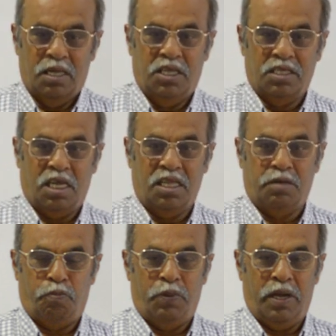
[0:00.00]
these are
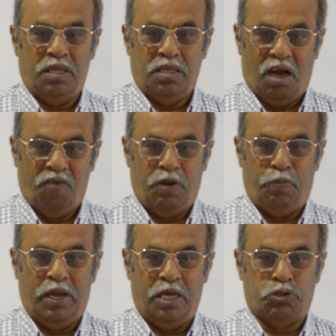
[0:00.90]
the our
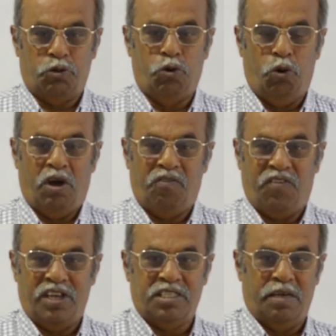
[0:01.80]
players should go and
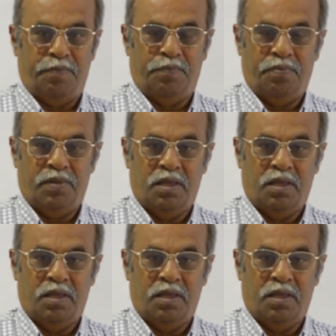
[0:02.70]
face them.